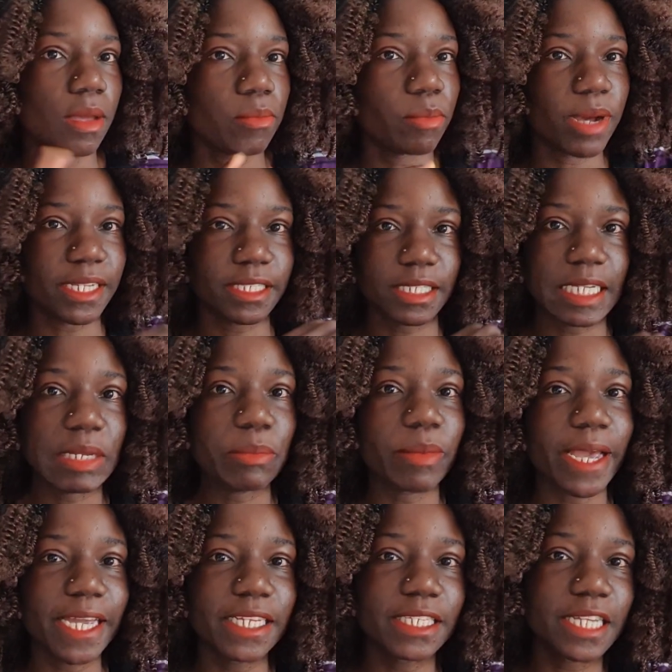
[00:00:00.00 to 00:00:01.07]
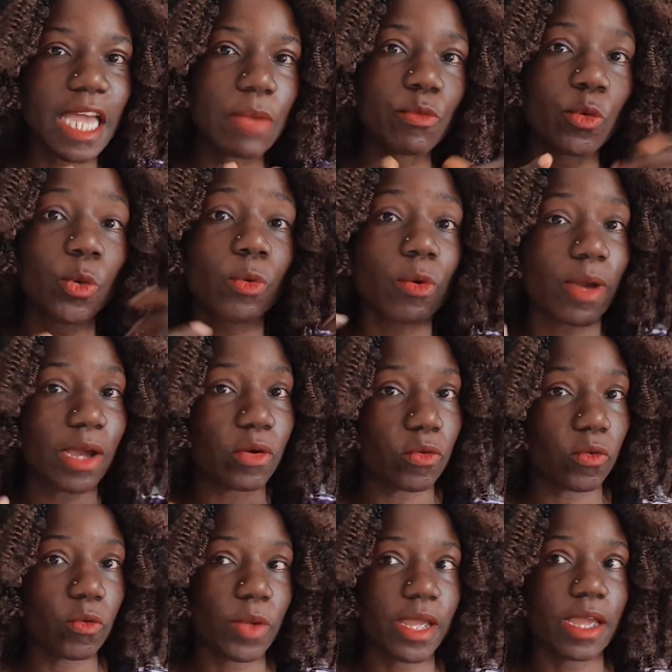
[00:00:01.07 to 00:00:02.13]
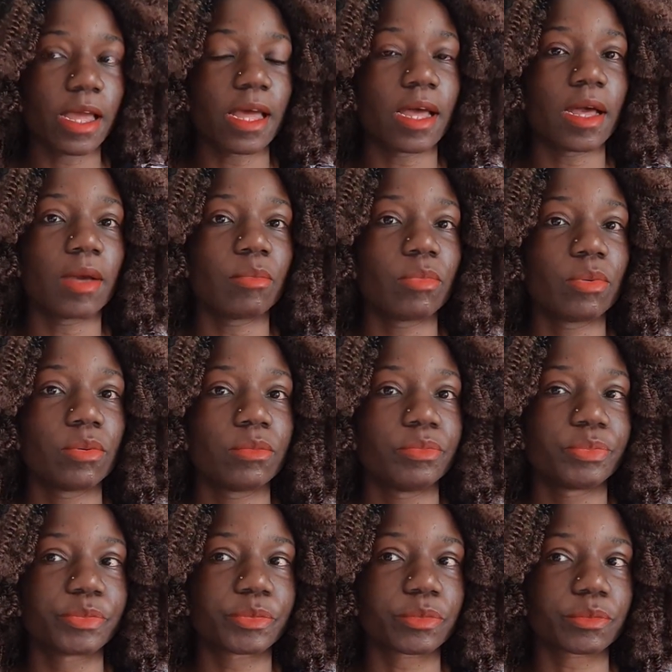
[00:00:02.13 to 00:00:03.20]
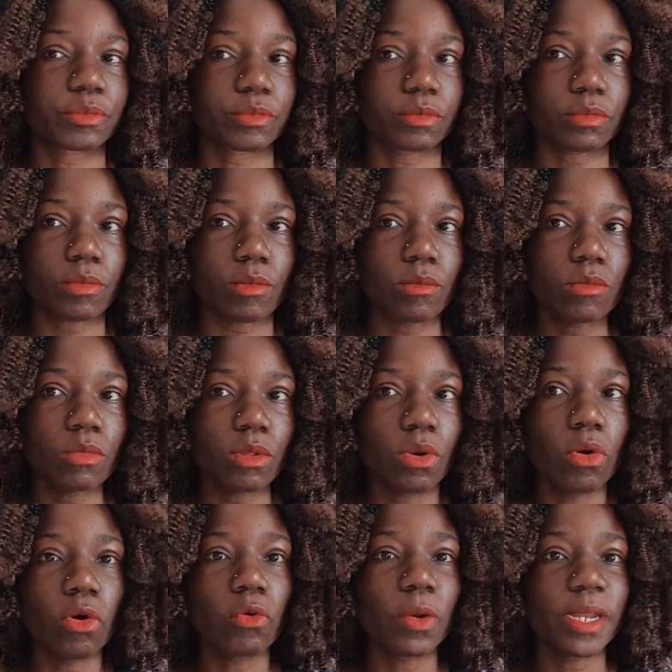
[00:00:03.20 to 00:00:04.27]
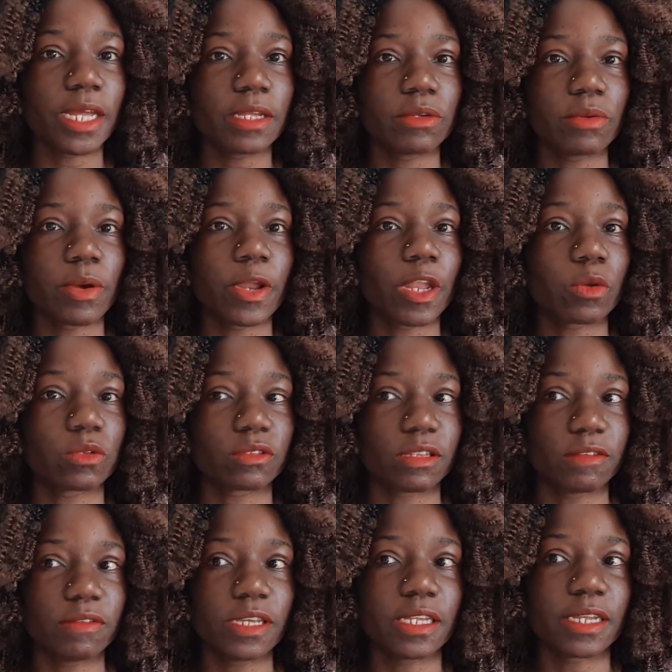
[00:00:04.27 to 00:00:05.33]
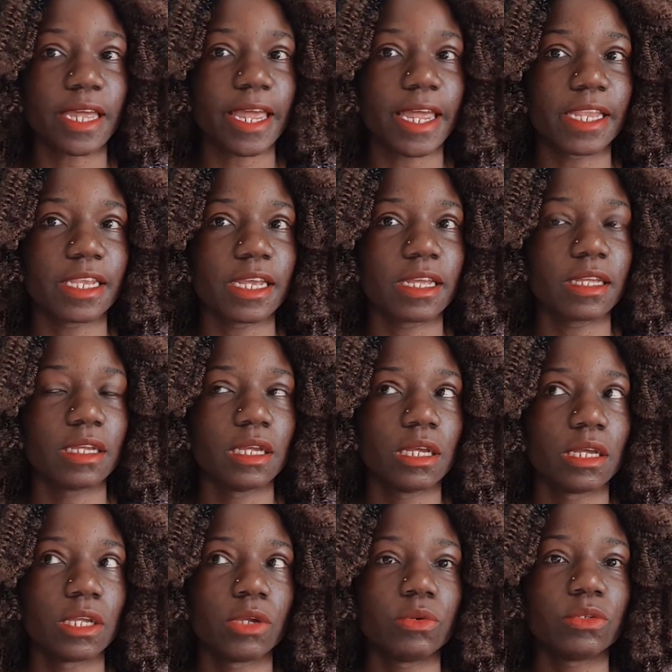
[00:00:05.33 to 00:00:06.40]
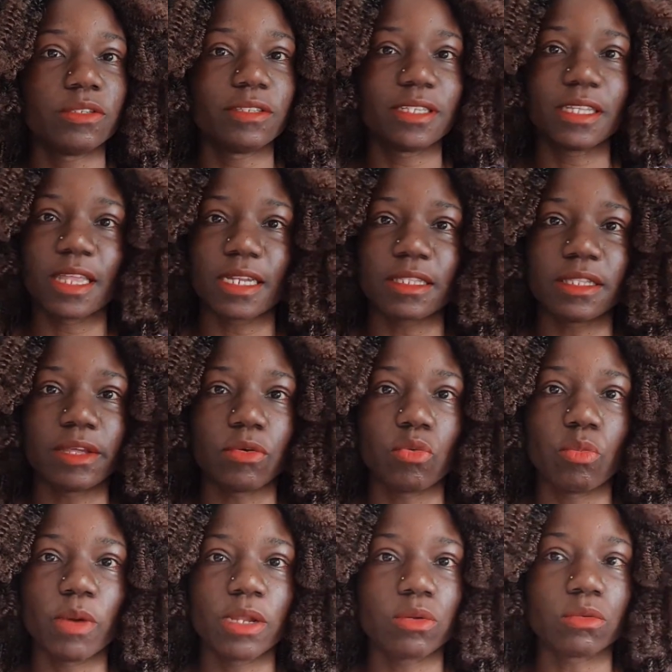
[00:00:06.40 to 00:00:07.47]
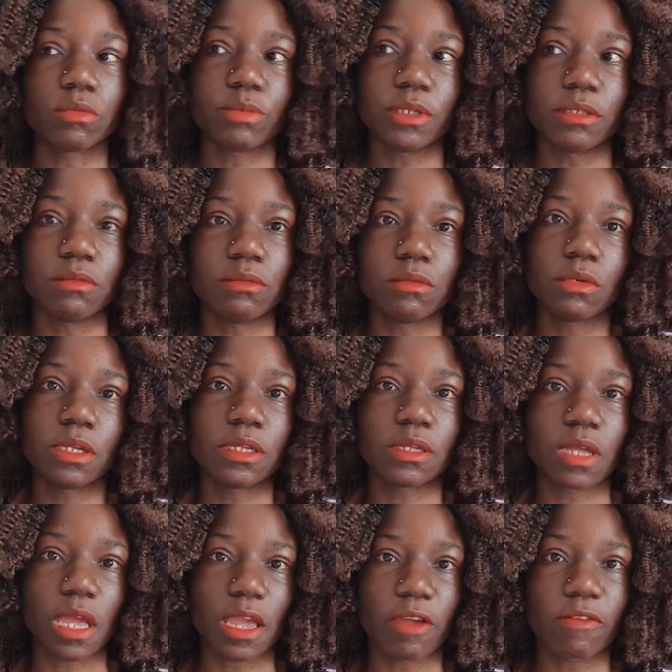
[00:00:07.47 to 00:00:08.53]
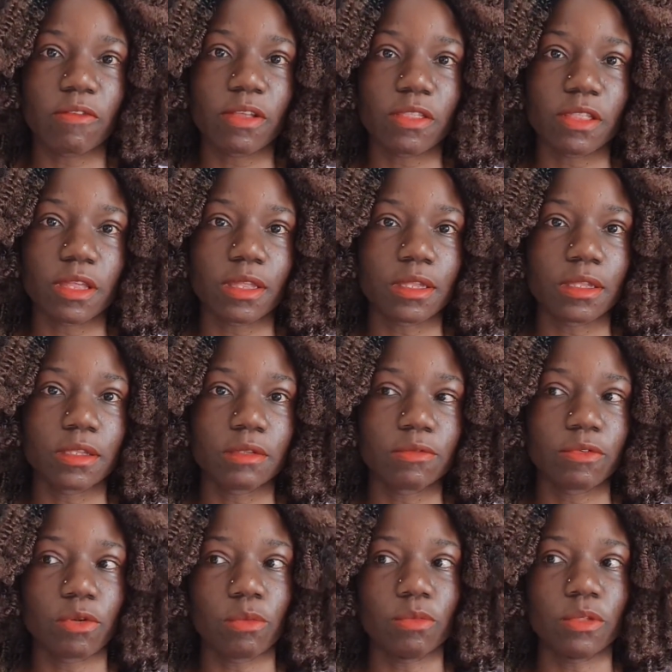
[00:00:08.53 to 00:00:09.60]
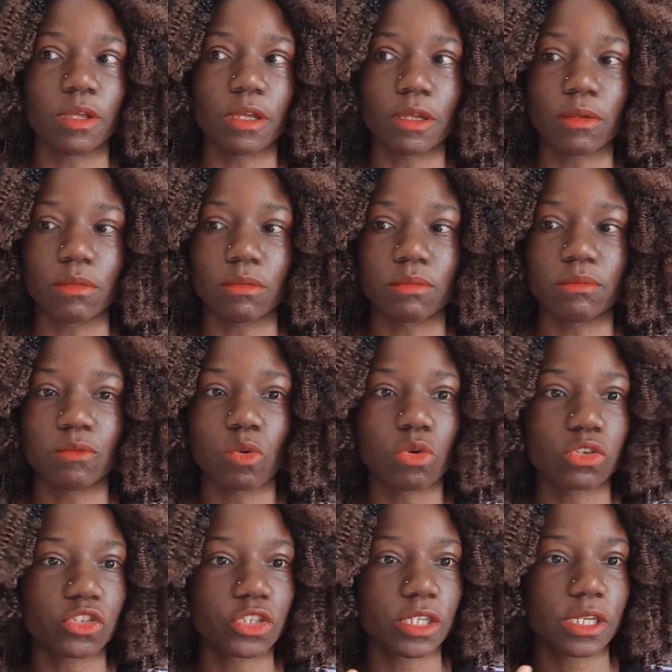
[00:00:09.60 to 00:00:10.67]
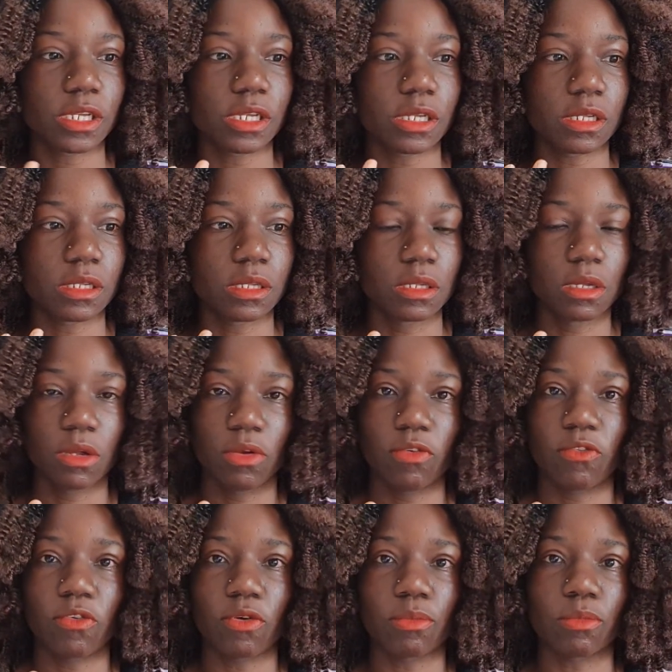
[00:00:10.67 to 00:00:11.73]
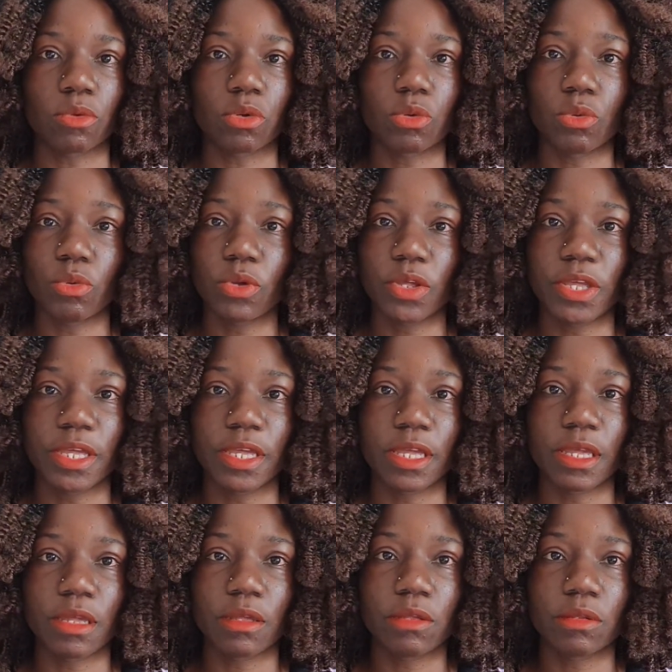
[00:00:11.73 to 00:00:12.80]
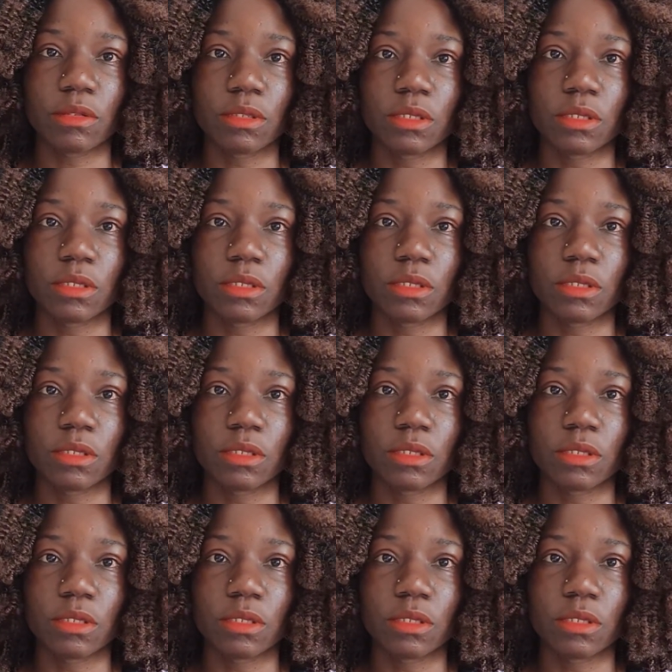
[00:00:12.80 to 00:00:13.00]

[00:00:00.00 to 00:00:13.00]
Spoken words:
But in my time when we were growing up, or when I was living in Kenya, you would see that the woman would be doing everything, from the washing, from cooking,